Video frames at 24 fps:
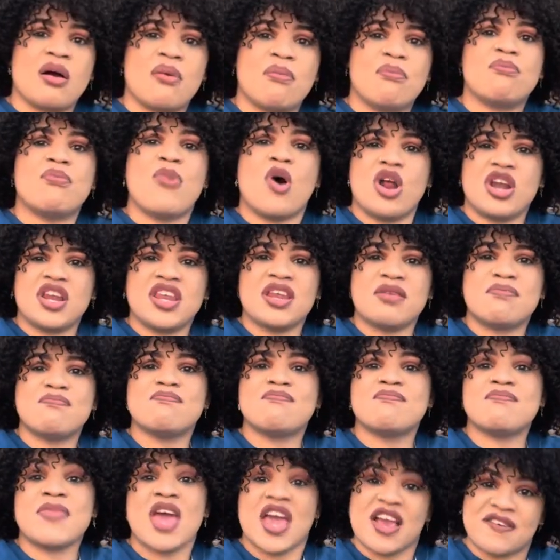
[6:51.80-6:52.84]
Bun did
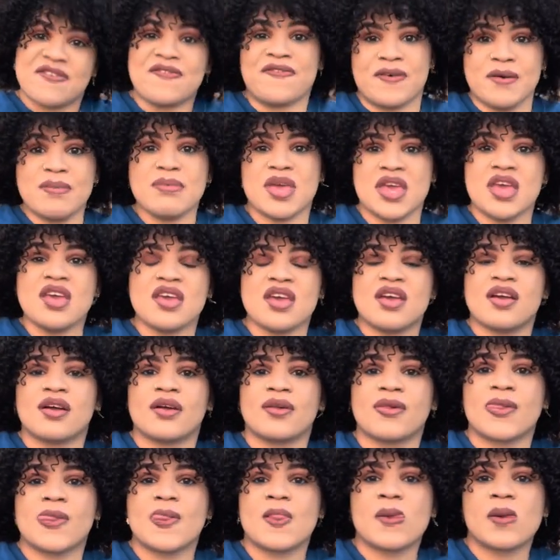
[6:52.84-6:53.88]
make for me.
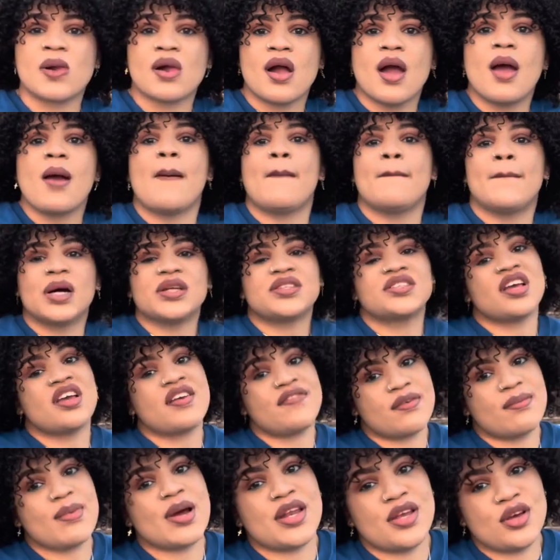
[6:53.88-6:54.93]
But
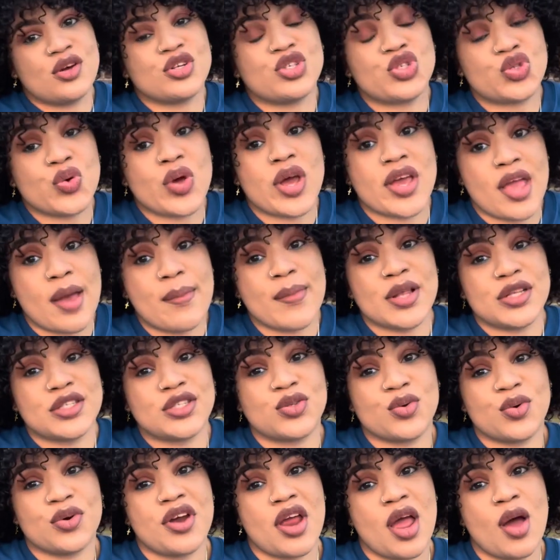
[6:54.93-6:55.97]
everybody go through a Yamed
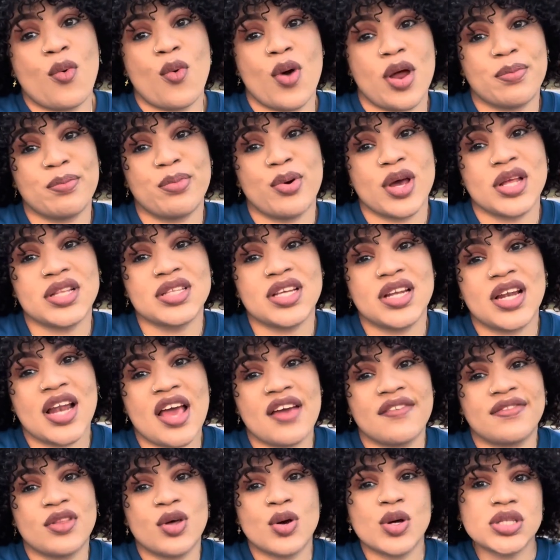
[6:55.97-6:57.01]
story at one point in
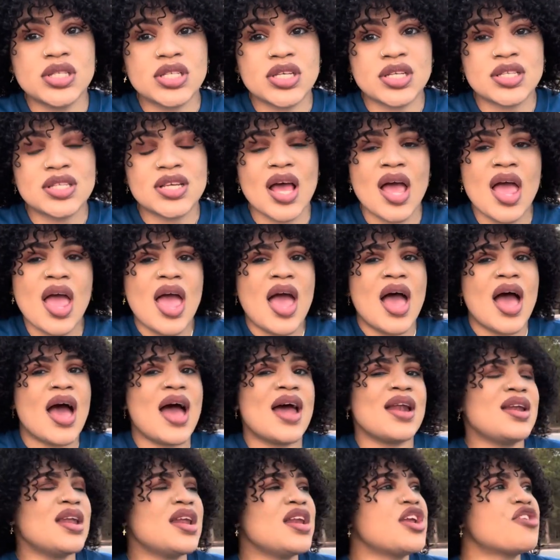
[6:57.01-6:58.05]
life, don't it?
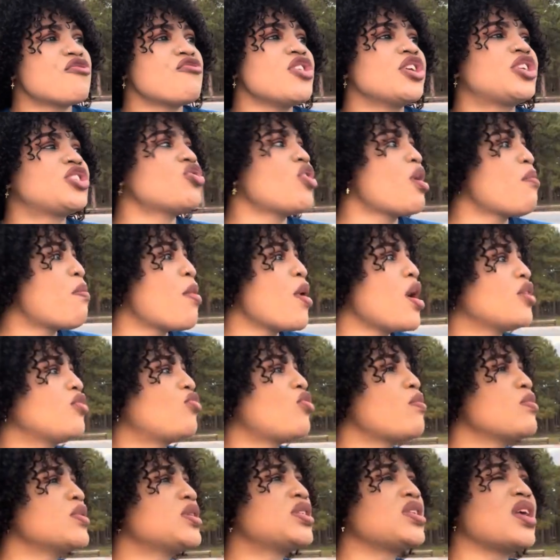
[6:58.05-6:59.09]
And then it reached a point
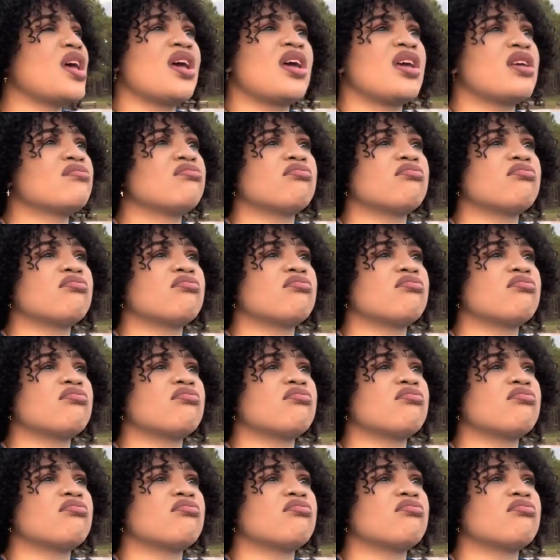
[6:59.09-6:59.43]
where I say, I